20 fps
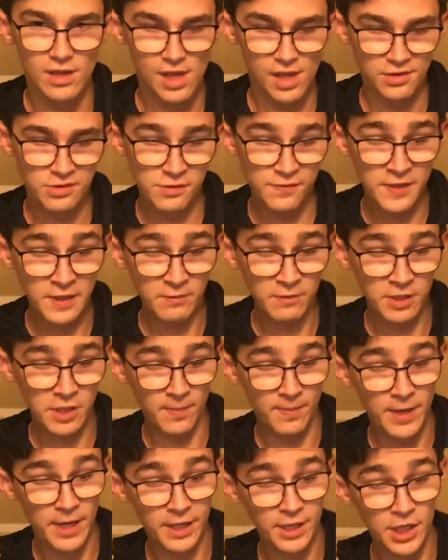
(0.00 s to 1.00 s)
Do you think we can
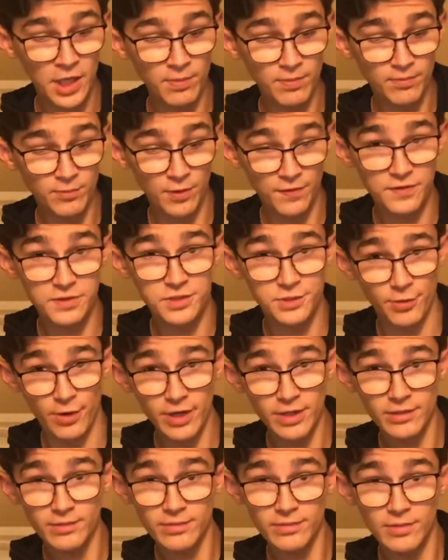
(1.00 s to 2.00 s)
pick it up with a
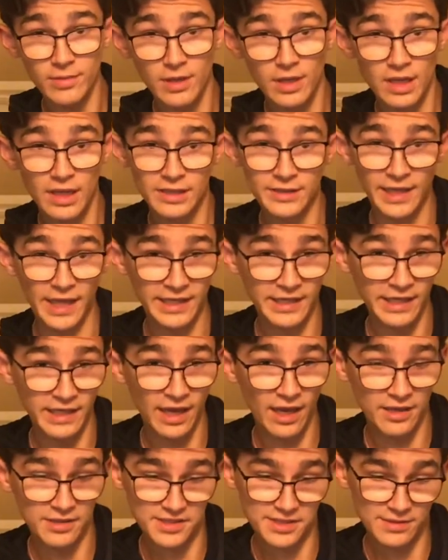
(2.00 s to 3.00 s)
string? Take a
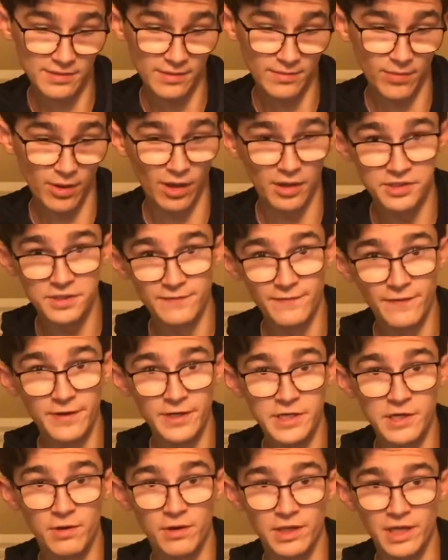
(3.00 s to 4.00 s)
guess. Pause the
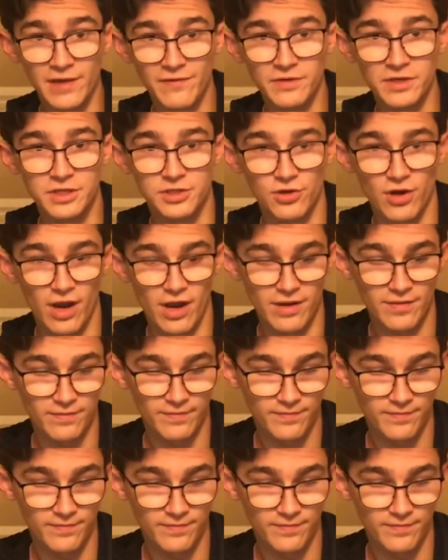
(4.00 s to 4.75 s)
video and give it a try.